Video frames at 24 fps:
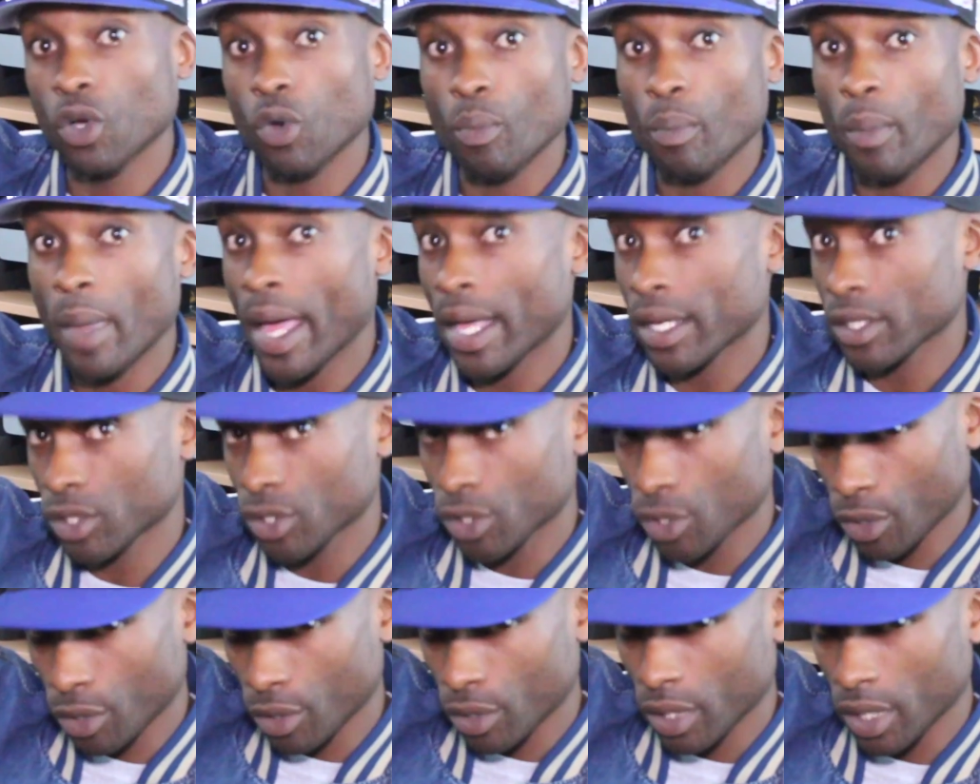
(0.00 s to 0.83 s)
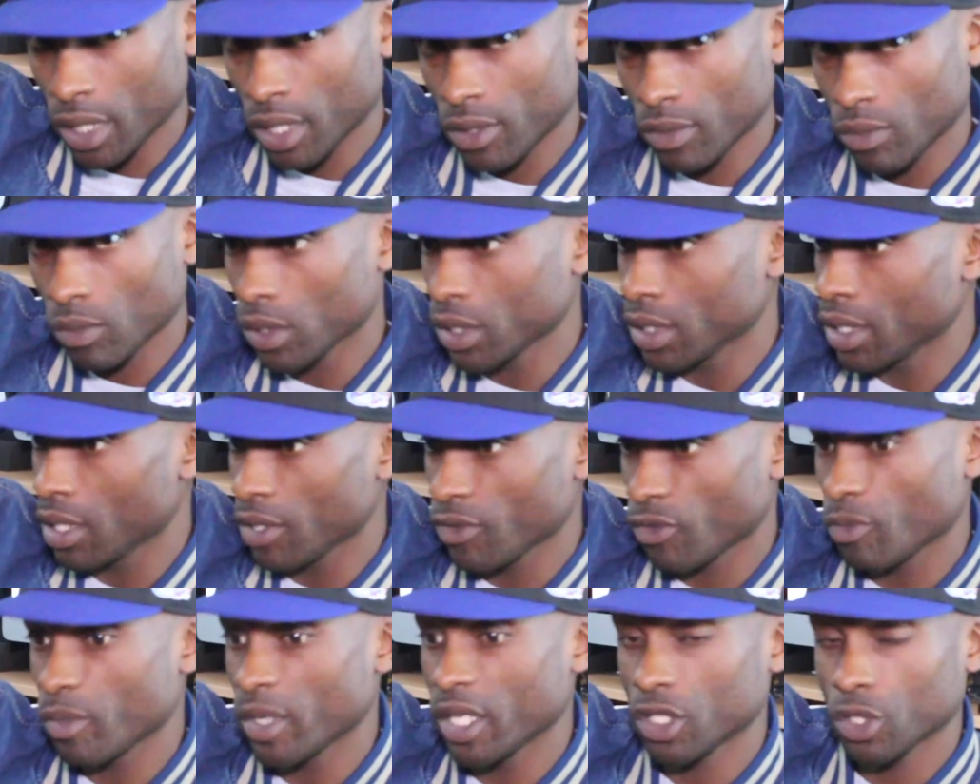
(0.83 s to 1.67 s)
don't master the
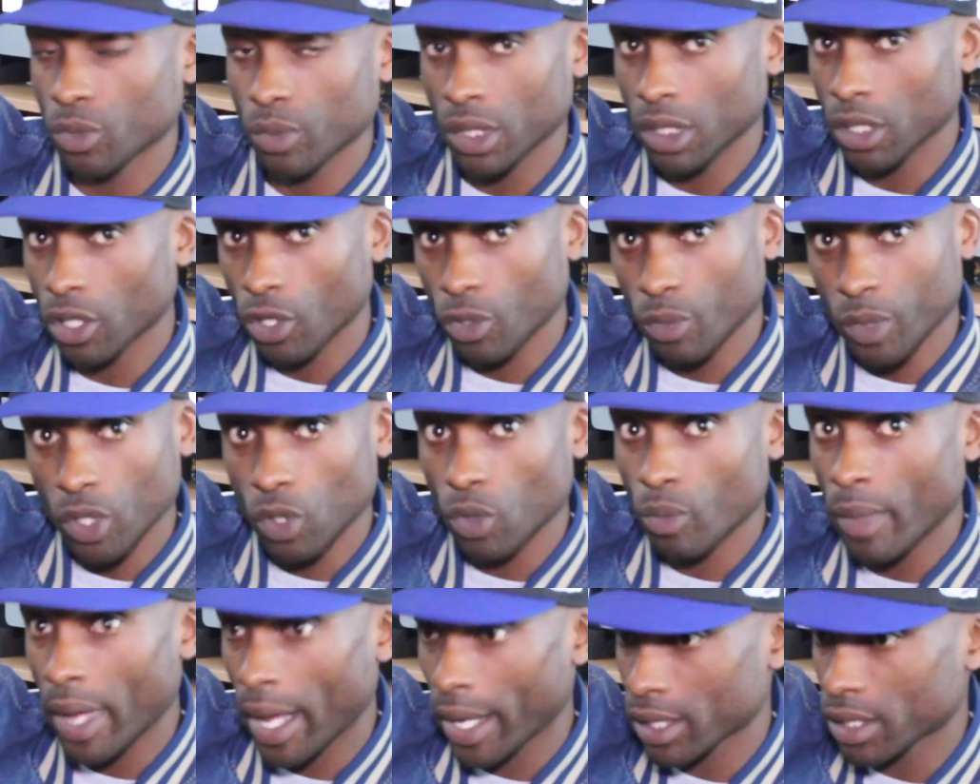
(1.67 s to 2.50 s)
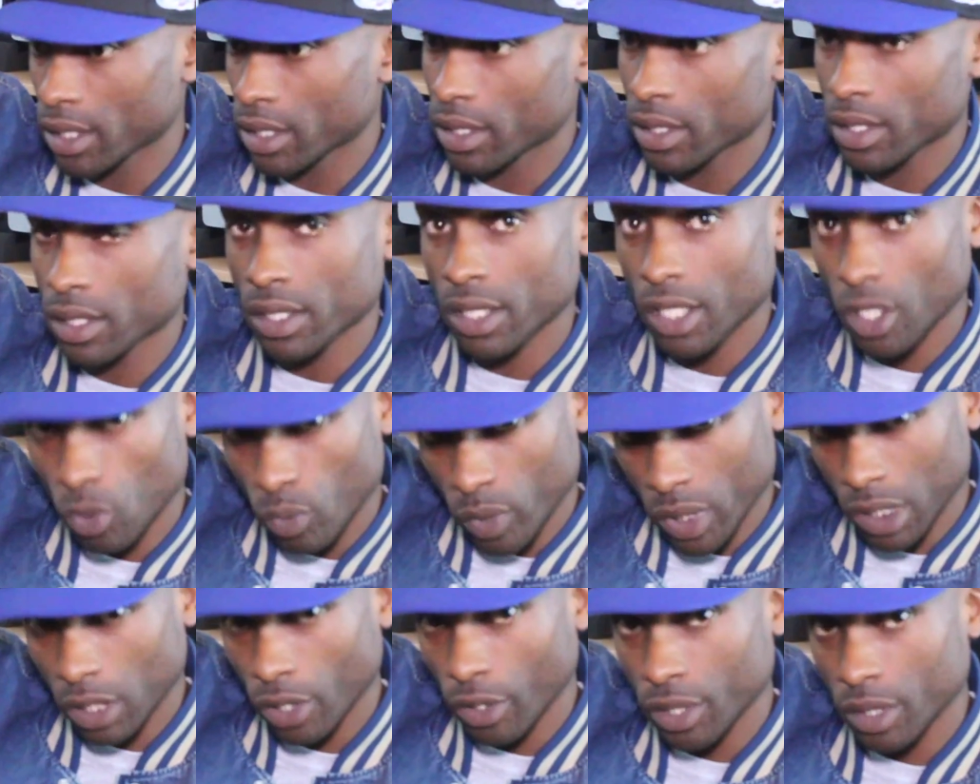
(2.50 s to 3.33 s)
information we learn. We don't master the skill
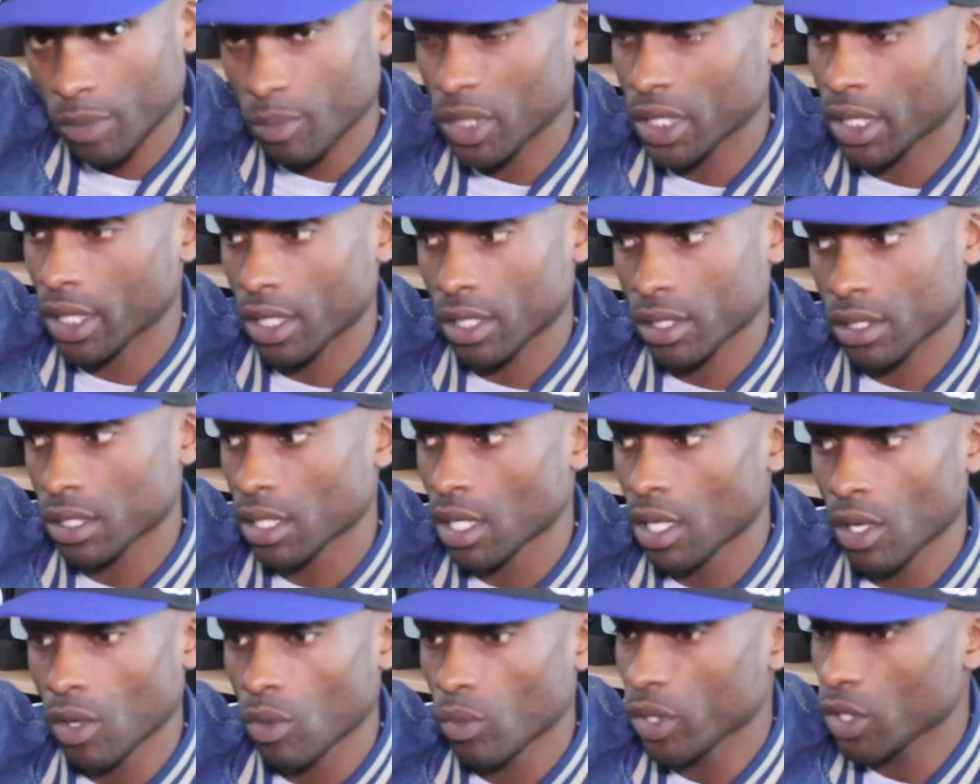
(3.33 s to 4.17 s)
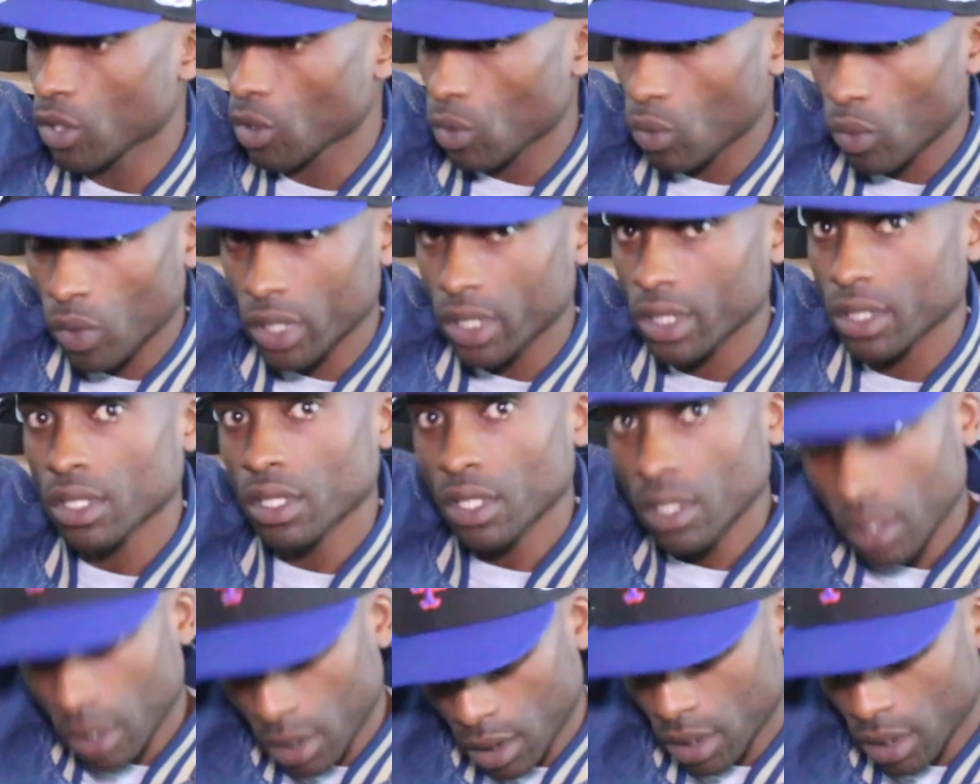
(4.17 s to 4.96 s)
we learning because we don't want to.